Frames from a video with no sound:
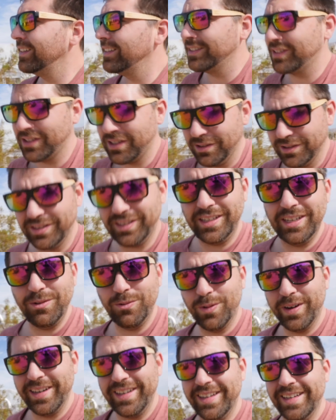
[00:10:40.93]
Let's go see
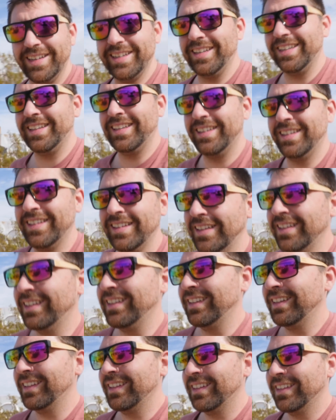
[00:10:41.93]
what uh,
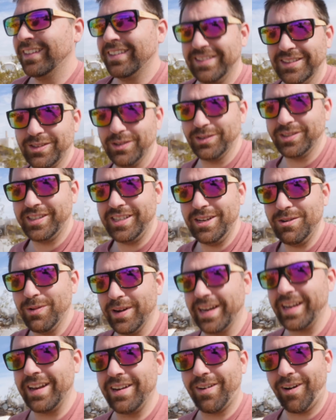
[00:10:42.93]
let's go see
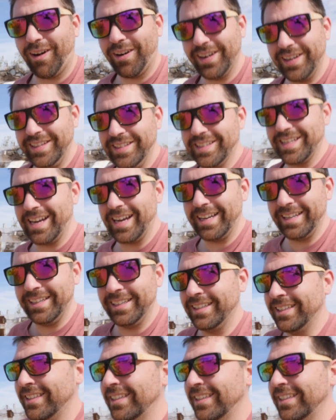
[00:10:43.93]
what kind of art he's got.